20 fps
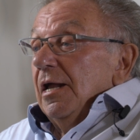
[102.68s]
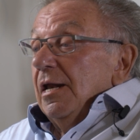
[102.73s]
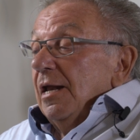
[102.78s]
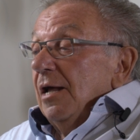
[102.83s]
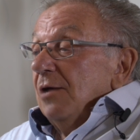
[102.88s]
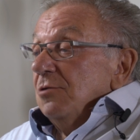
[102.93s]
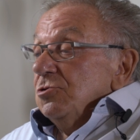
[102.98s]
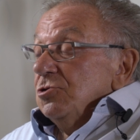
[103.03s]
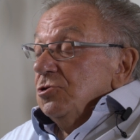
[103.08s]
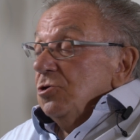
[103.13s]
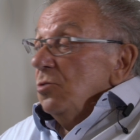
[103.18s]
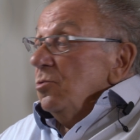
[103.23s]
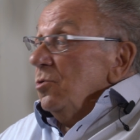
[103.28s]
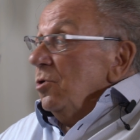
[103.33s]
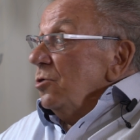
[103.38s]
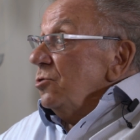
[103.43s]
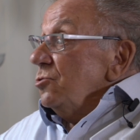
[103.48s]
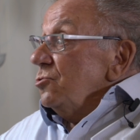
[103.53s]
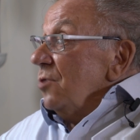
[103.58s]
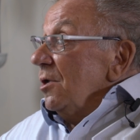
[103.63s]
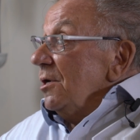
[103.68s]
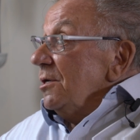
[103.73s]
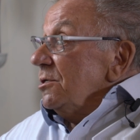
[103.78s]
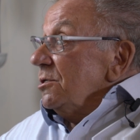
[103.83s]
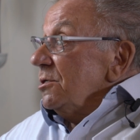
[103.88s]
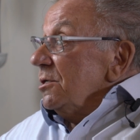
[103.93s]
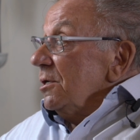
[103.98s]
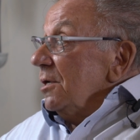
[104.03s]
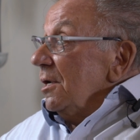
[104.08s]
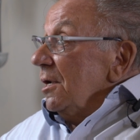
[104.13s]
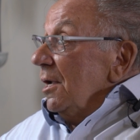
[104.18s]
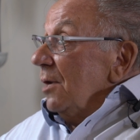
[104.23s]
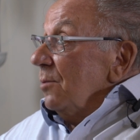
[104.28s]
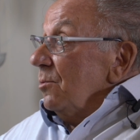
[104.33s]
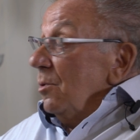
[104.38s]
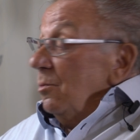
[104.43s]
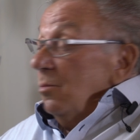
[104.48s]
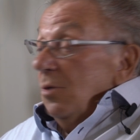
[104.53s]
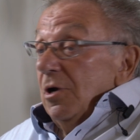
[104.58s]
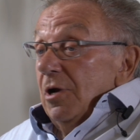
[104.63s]
Now, Stoke-on-Trent,
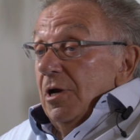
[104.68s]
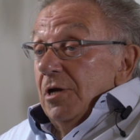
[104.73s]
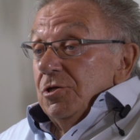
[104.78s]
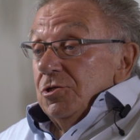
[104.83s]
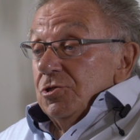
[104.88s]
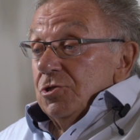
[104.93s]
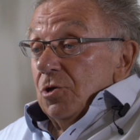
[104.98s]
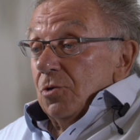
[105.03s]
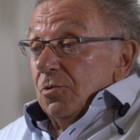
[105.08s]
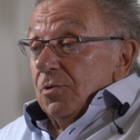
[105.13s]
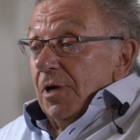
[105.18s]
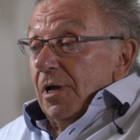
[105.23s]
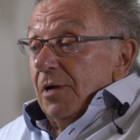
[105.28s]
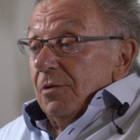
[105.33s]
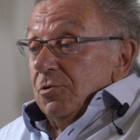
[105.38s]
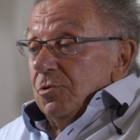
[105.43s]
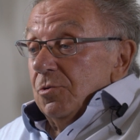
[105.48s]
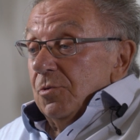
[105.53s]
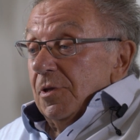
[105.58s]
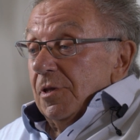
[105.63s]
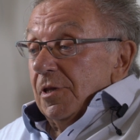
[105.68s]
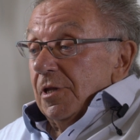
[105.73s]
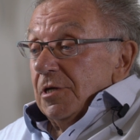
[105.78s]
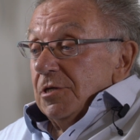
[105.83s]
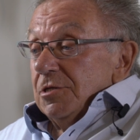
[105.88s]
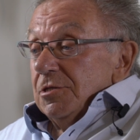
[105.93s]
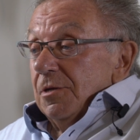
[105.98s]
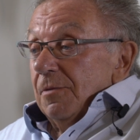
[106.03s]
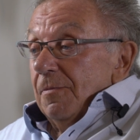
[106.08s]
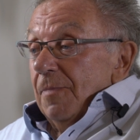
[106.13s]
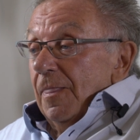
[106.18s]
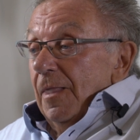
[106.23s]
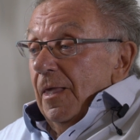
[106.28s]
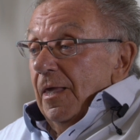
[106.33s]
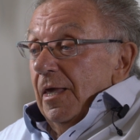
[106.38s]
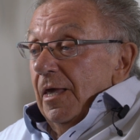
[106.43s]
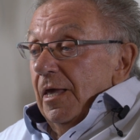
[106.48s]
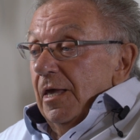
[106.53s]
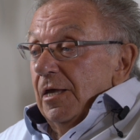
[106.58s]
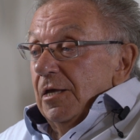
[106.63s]
we're in Stoke now doing this,
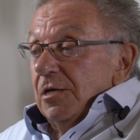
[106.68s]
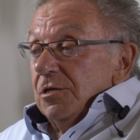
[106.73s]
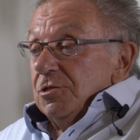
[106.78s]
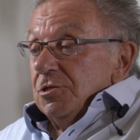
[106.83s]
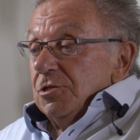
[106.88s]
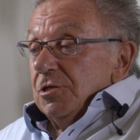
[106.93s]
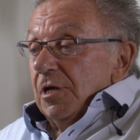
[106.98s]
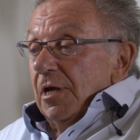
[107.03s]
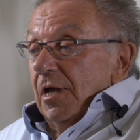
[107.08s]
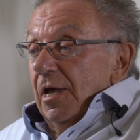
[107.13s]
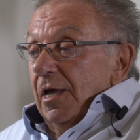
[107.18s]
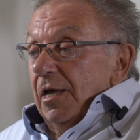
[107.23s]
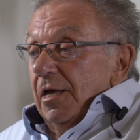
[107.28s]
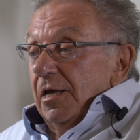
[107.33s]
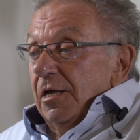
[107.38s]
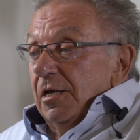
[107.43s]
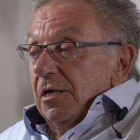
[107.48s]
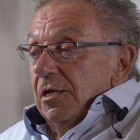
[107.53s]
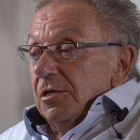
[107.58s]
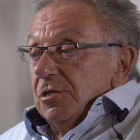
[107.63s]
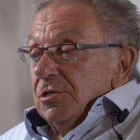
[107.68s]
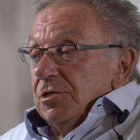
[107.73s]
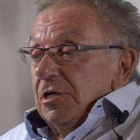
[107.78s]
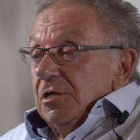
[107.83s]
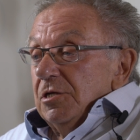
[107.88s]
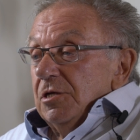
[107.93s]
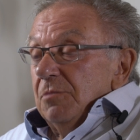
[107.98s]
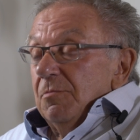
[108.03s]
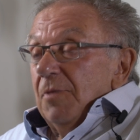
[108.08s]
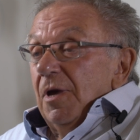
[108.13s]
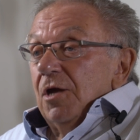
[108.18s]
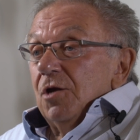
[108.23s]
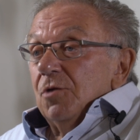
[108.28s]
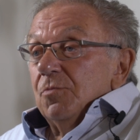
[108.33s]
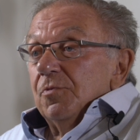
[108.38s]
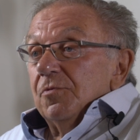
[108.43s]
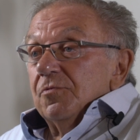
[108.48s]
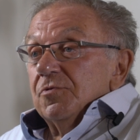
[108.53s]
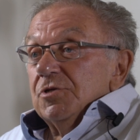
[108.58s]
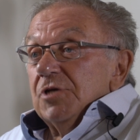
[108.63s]
is a city made
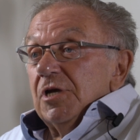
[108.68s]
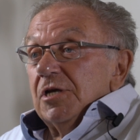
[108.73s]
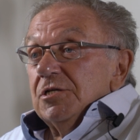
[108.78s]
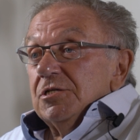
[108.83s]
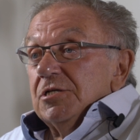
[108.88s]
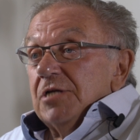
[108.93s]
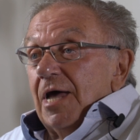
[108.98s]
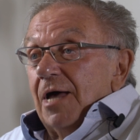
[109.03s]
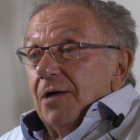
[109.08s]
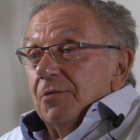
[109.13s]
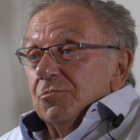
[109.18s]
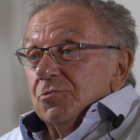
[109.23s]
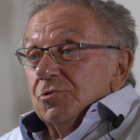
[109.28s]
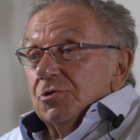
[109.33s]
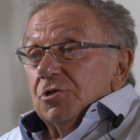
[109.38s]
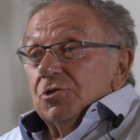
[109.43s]
up of 6 towns.